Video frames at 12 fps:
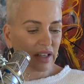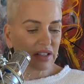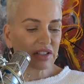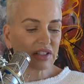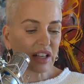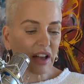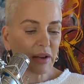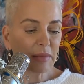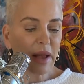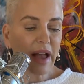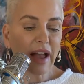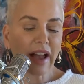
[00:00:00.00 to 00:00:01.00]
Some
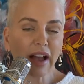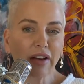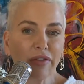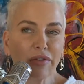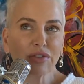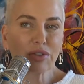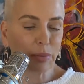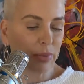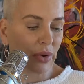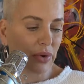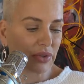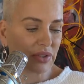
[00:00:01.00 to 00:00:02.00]
have
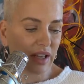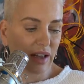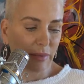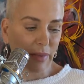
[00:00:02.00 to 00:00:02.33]
supposed that